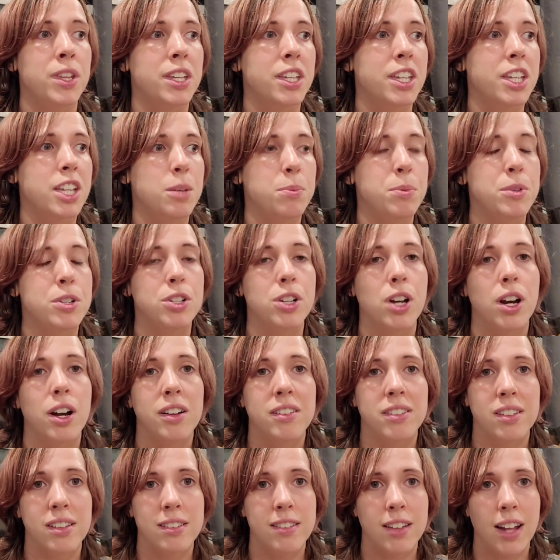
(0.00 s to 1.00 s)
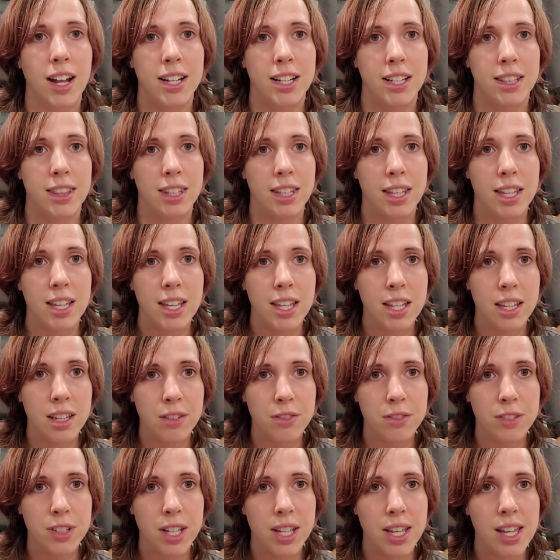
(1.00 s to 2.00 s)
Keep your dogs inside in the
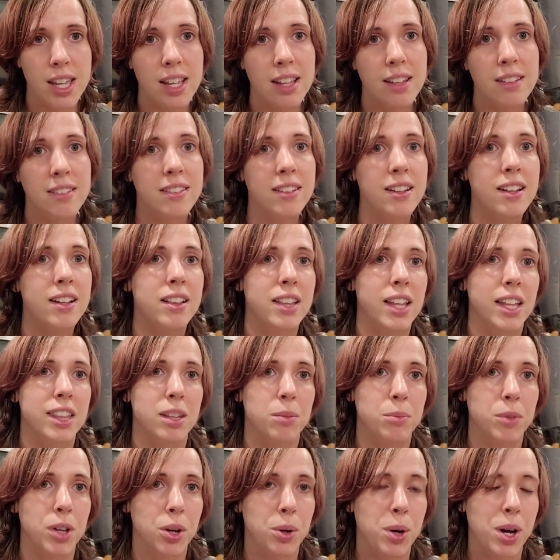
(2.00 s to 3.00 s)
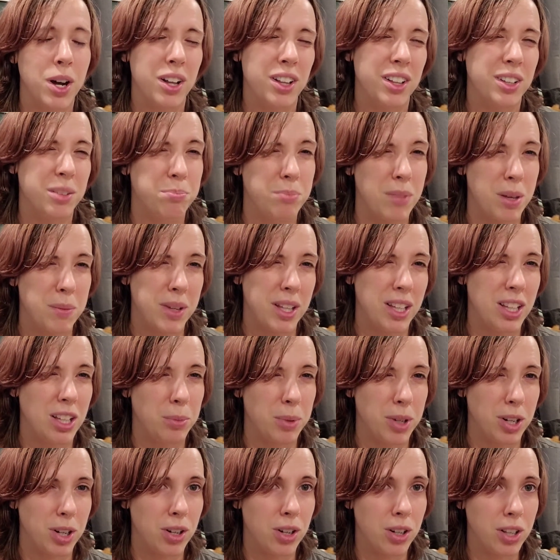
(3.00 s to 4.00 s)
evenings. Let them go out maybe a little
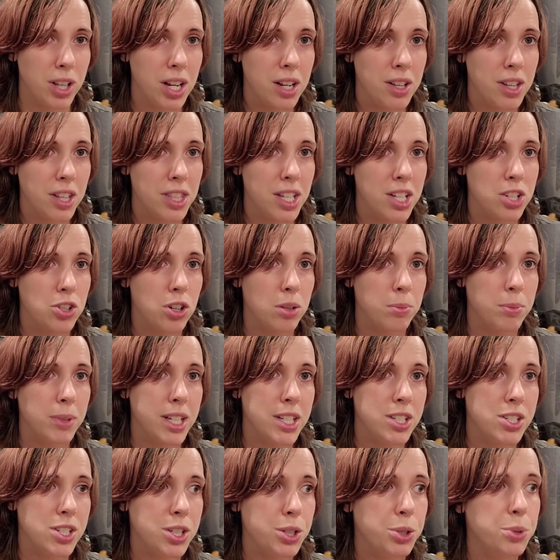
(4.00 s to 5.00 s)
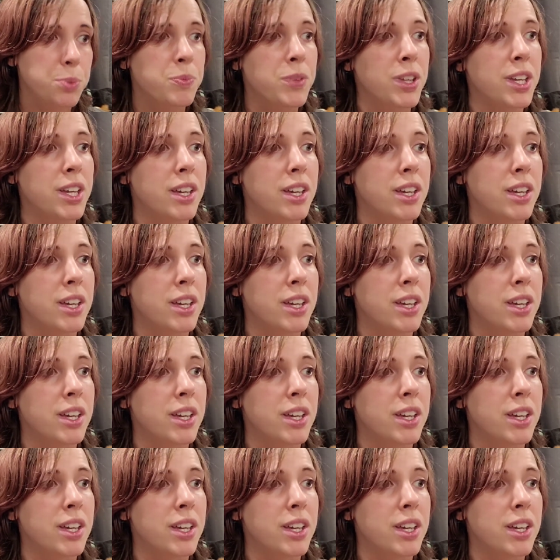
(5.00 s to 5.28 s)
bit earlier than they normally do.